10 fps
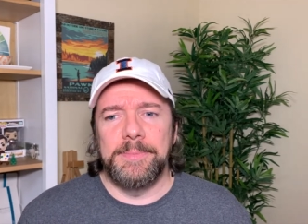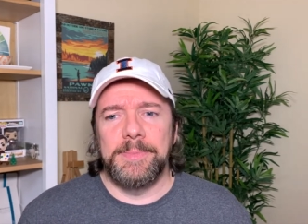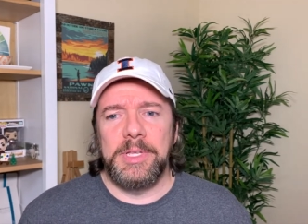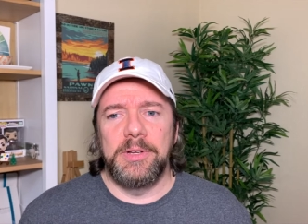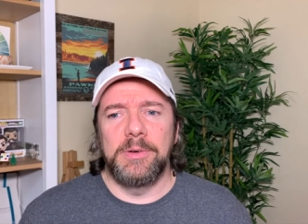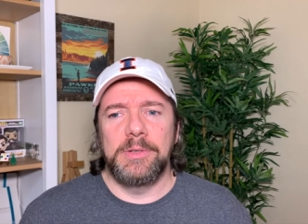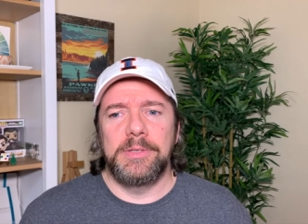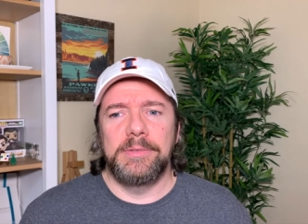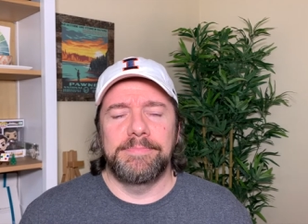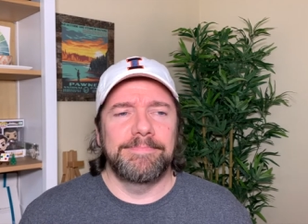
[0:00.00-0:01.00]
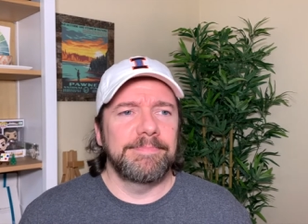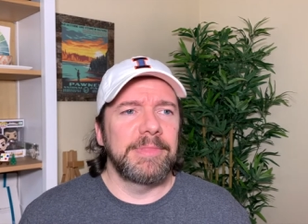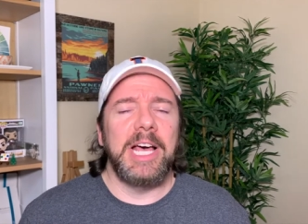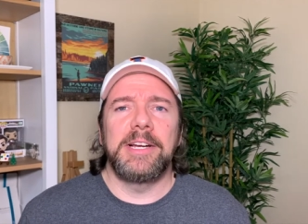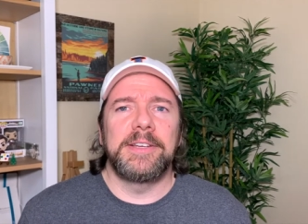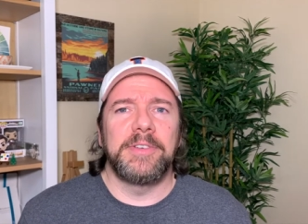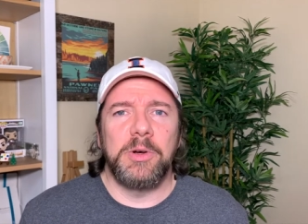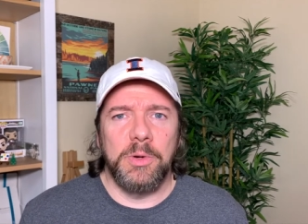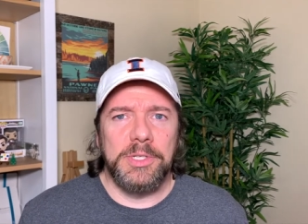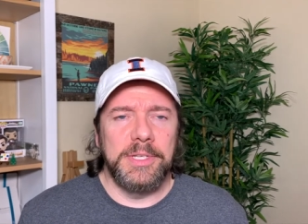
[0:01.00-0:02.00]
you know, a lot of different
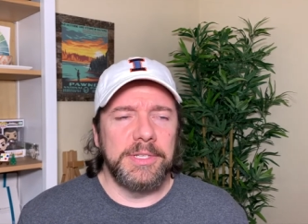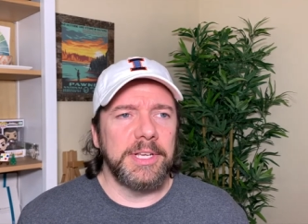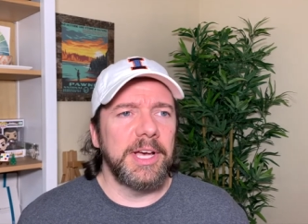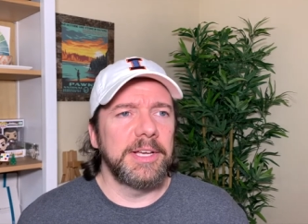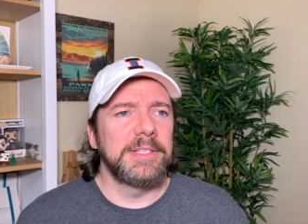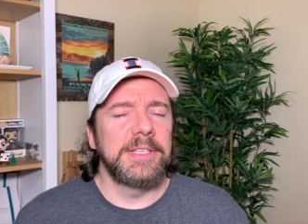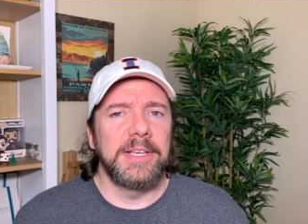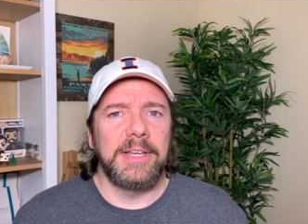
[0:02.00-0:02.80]
courses I could see on